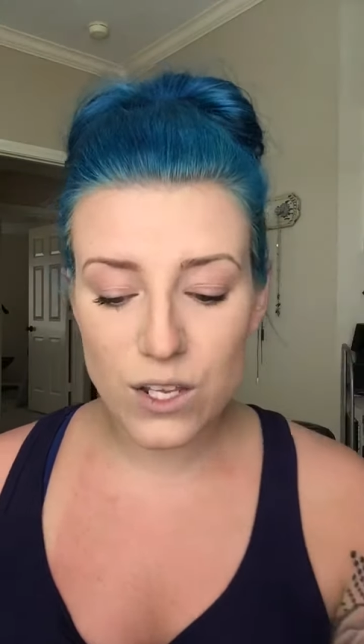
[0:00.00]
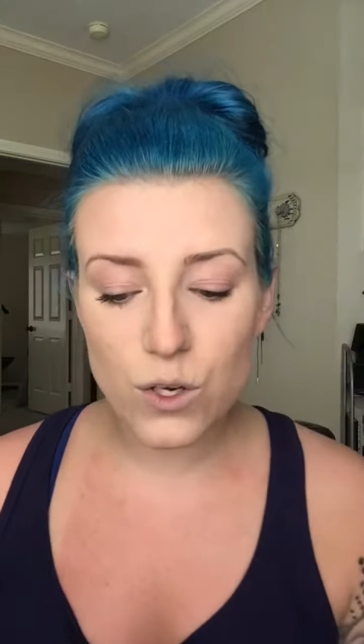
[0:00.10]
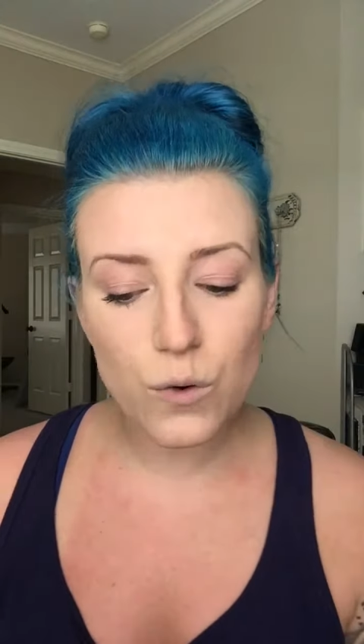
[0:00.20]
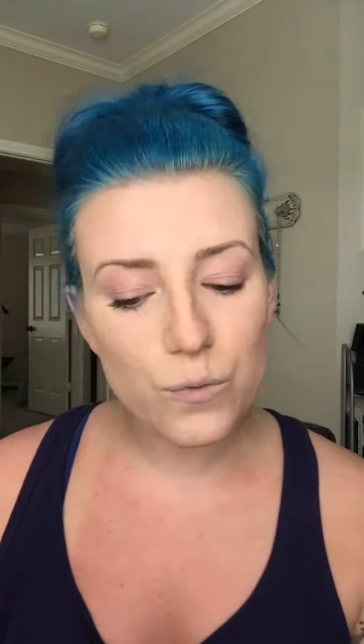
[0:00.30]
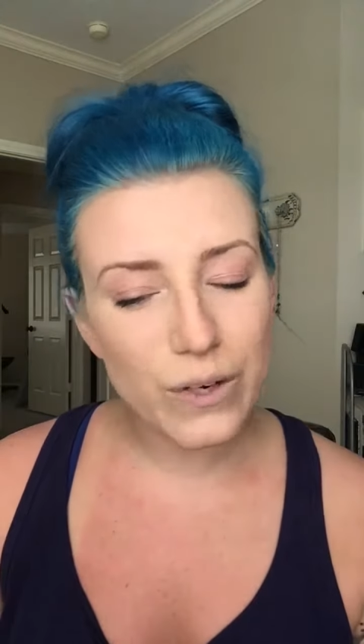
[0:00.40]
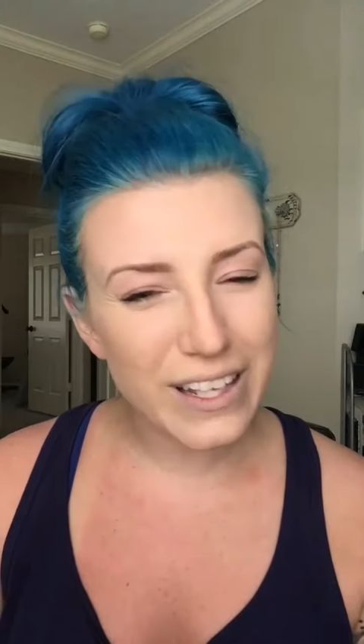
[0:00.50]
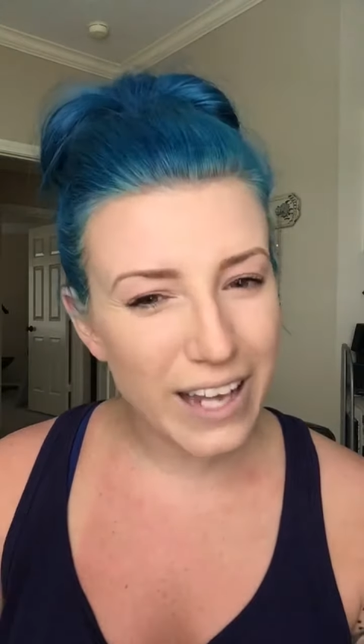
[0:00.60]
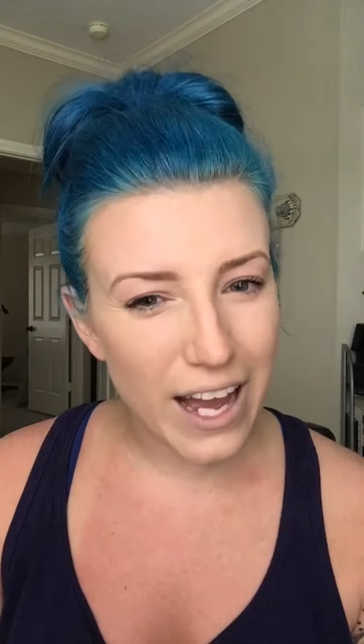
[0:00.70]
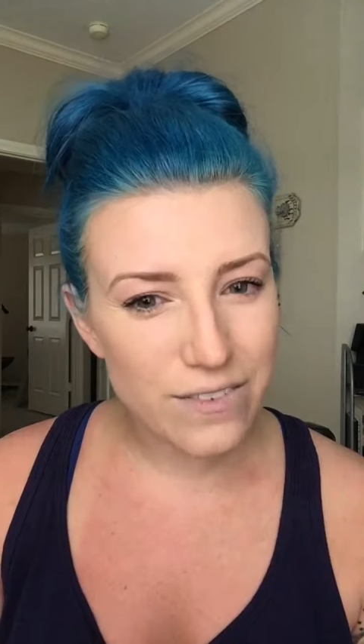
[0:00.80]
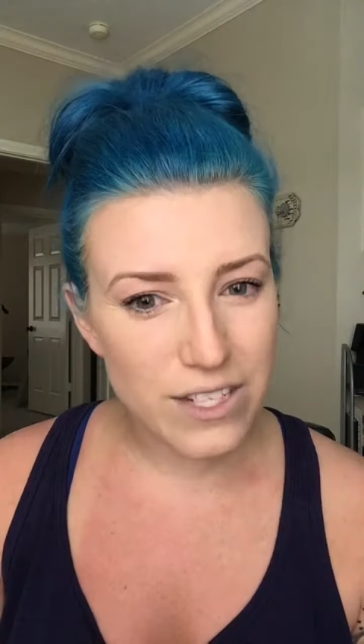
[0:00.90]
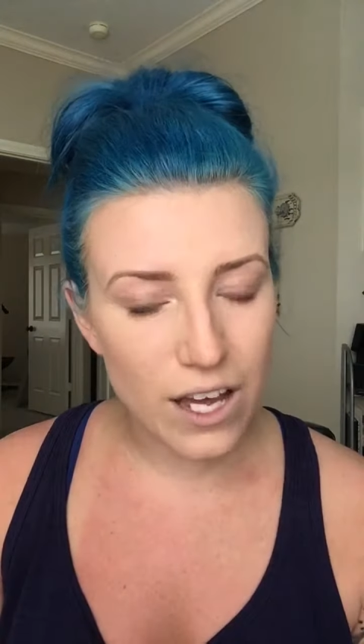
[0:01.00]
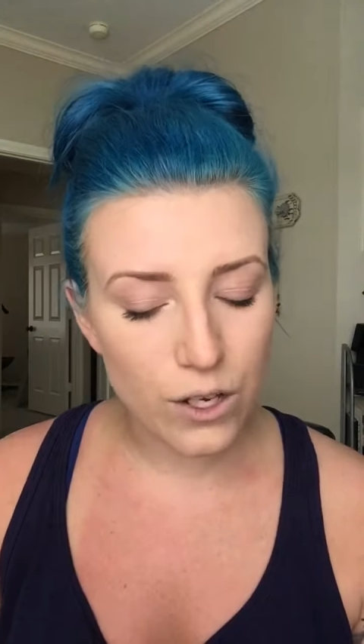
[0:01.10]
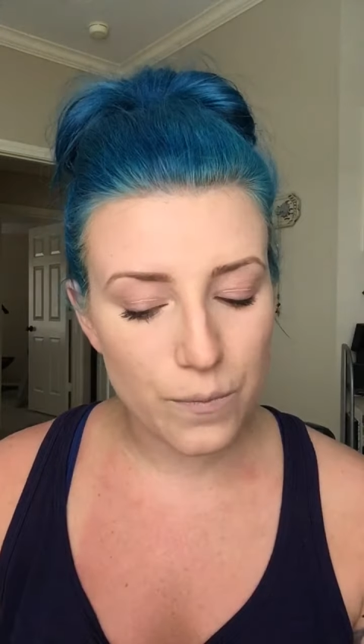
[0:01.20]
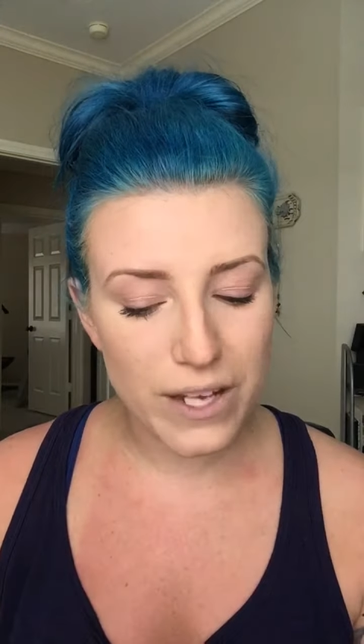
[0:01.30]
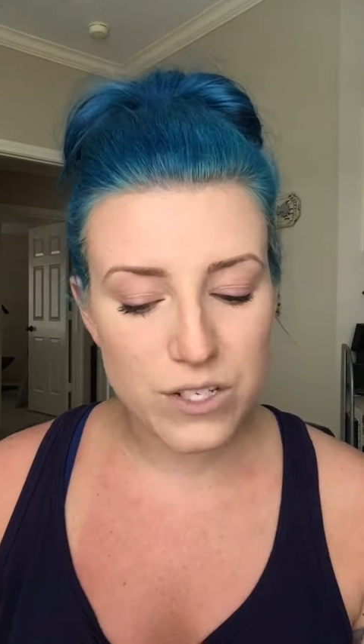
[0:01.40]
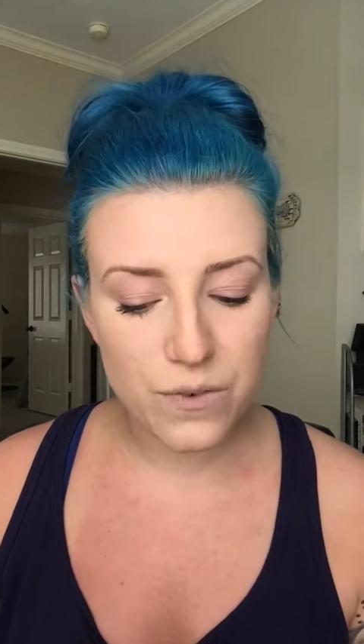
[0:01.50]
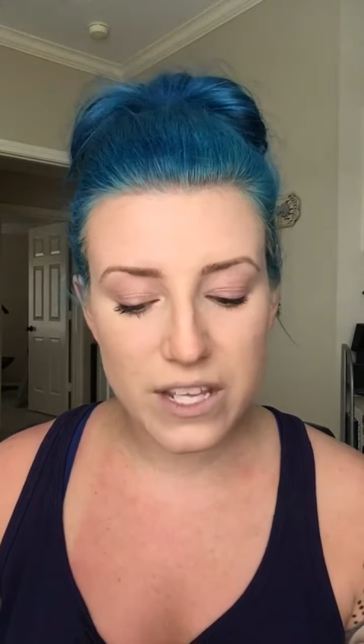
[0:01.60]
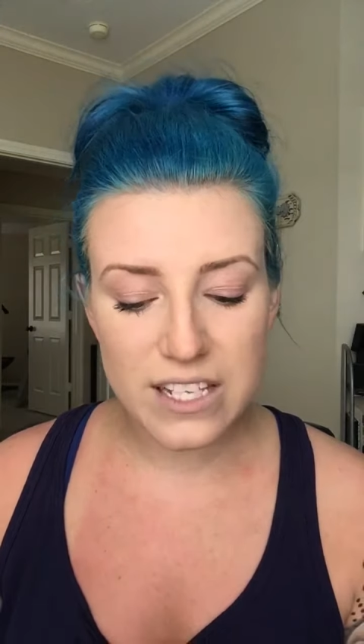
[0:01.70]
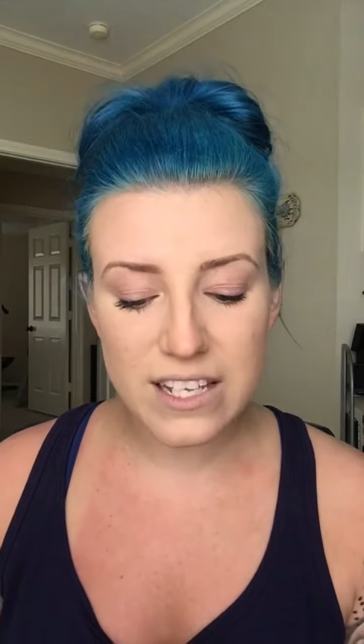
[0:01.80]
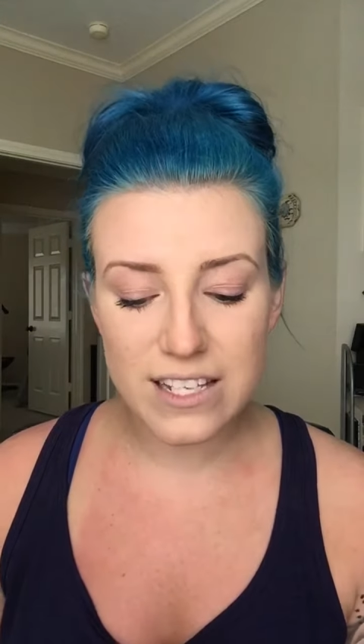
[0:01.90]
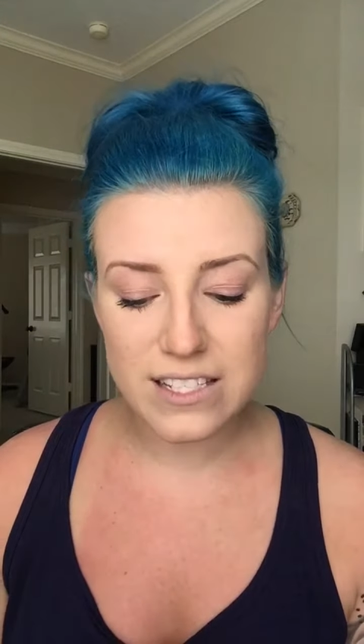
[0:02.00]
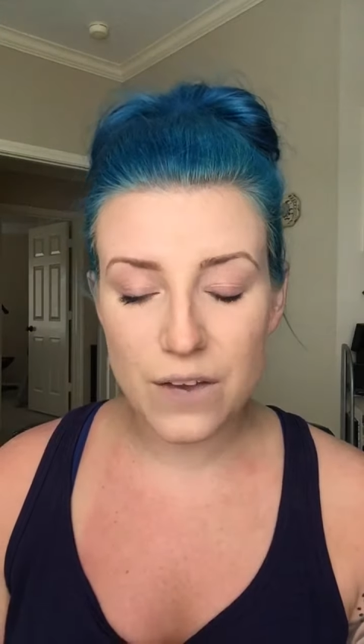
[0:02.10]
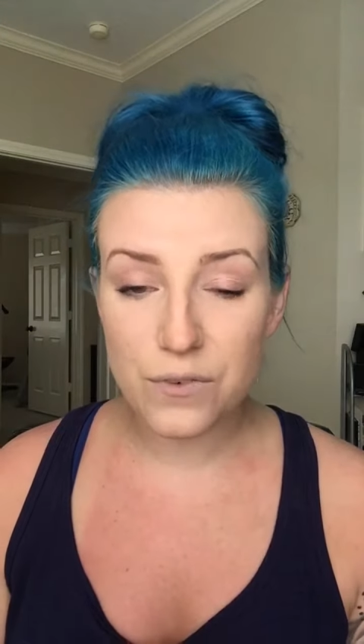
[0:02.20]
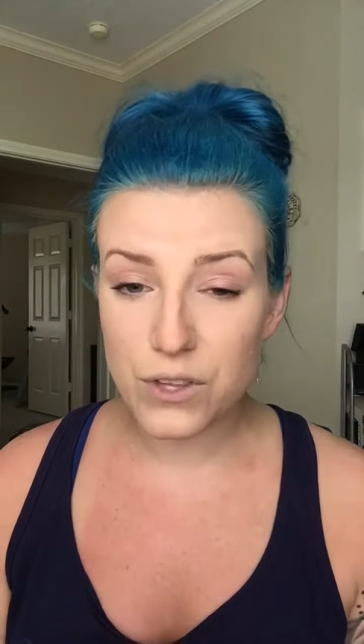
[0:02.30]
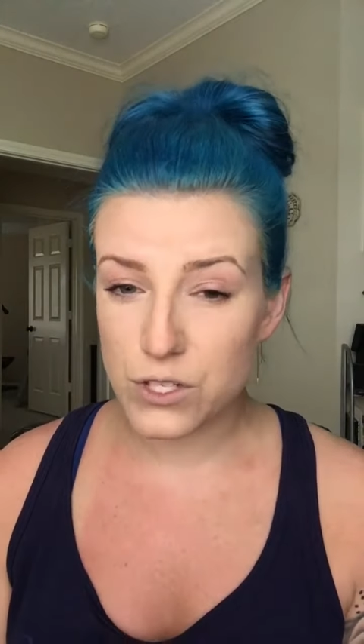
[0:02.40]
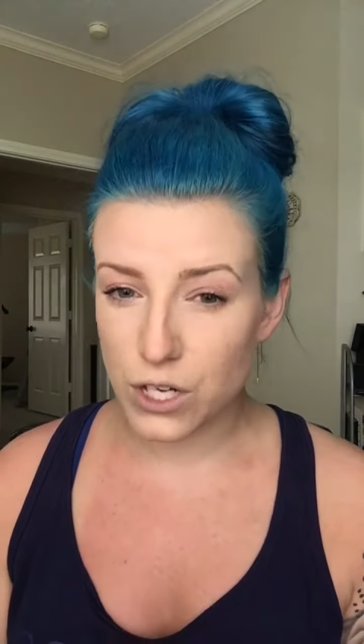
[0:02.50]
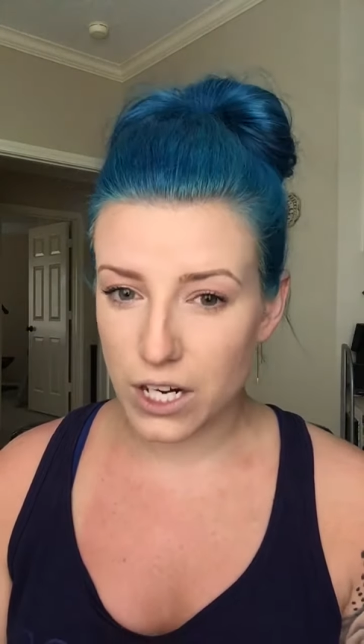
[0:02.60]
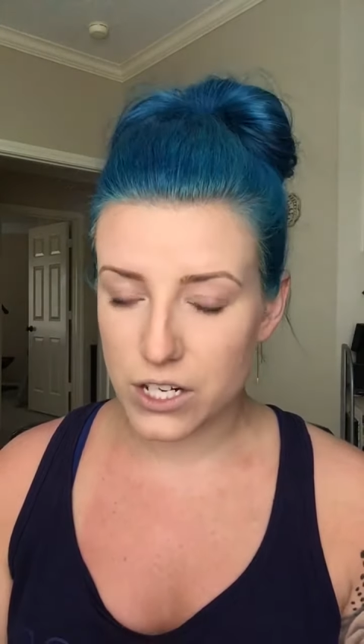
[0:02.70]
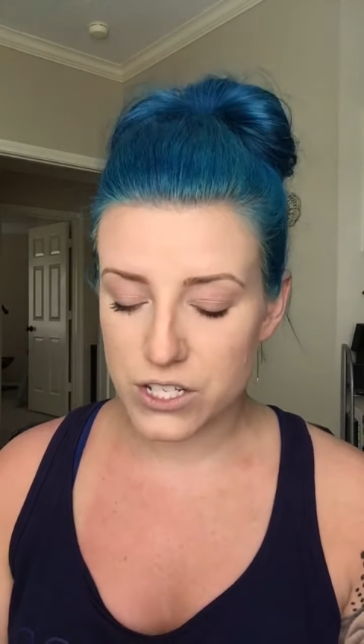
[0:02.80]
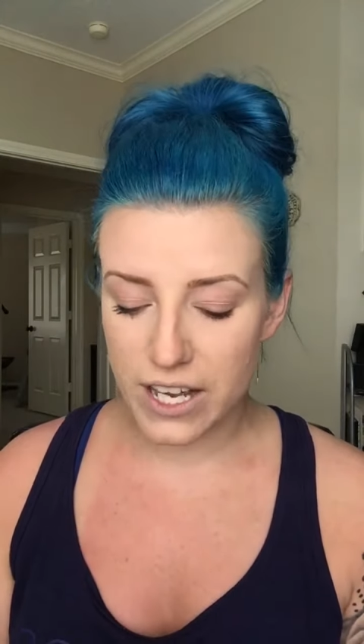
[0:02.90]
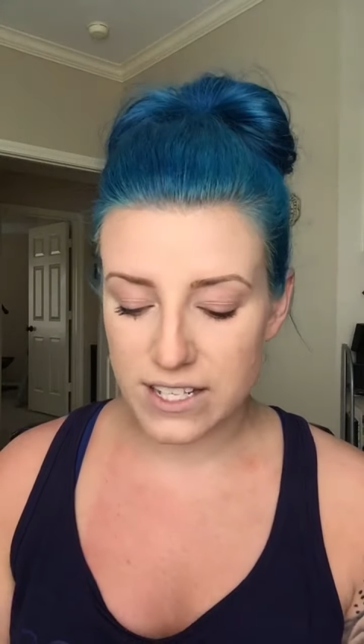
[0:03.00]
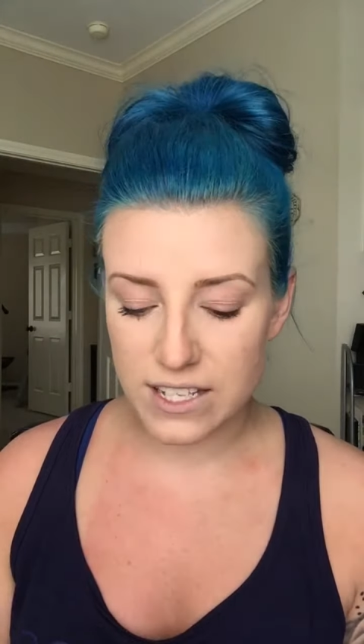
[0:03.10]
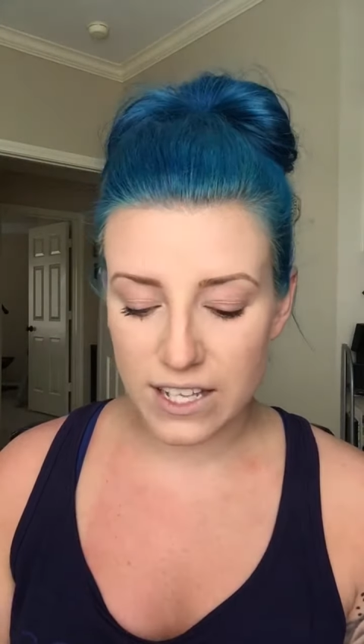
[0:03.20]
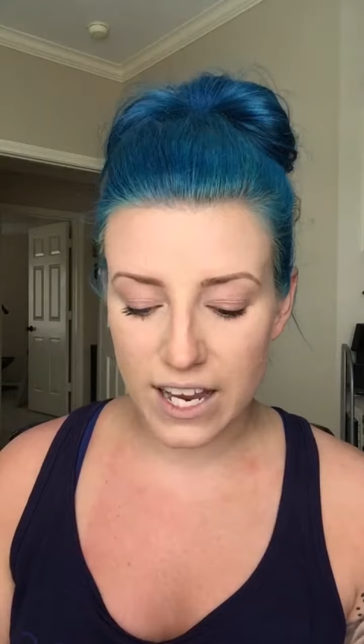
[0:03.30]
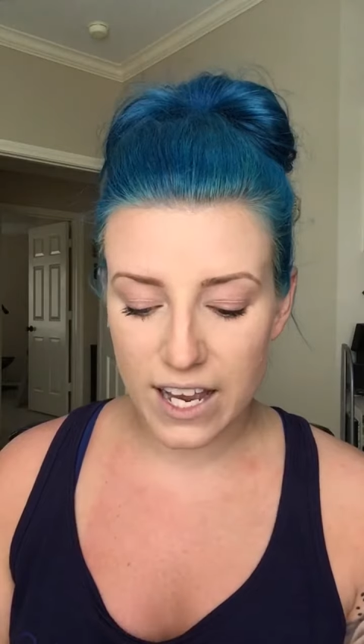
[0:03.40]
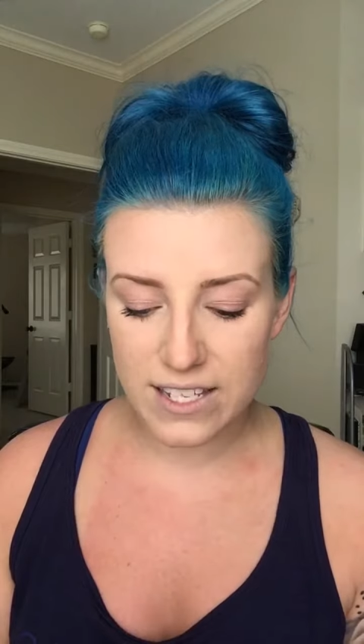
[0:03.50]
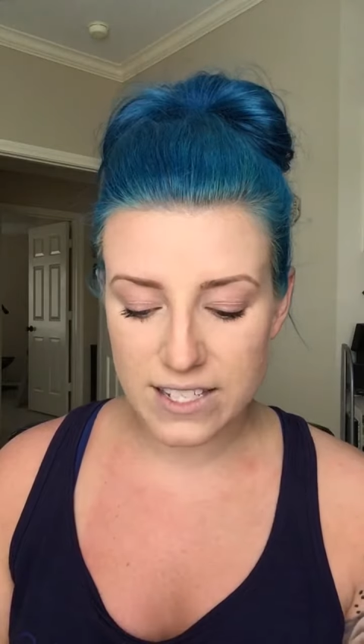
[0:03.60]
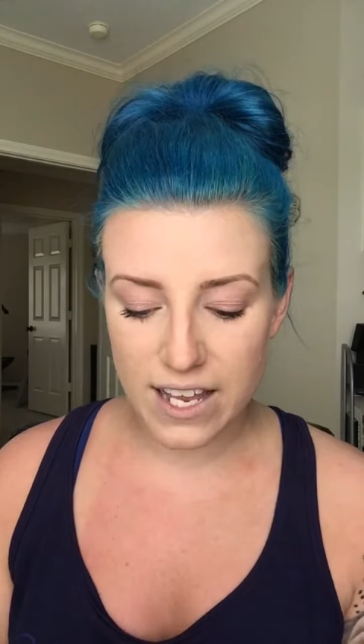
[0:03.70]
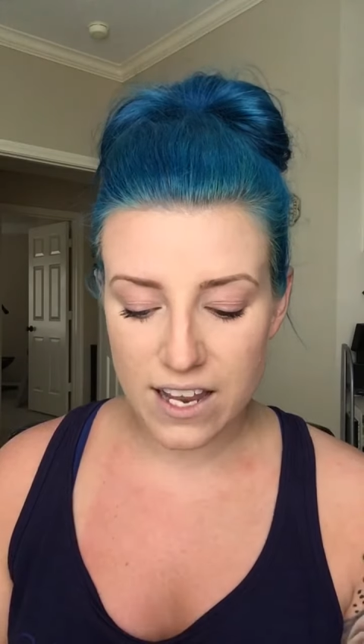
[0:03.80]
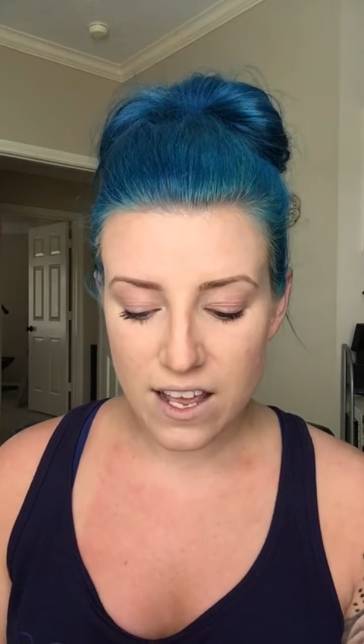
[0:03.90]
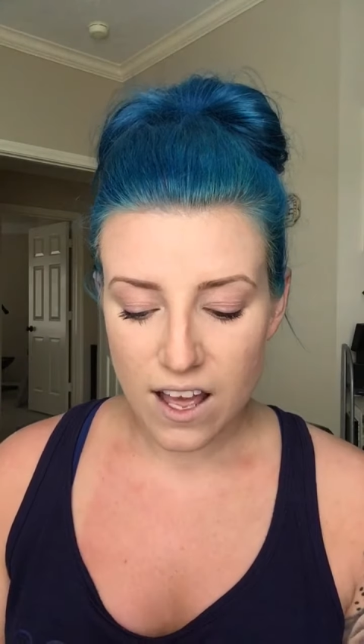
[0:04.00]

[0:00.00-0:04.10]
You don't really have to color match for these except for the darker shades, and like I said,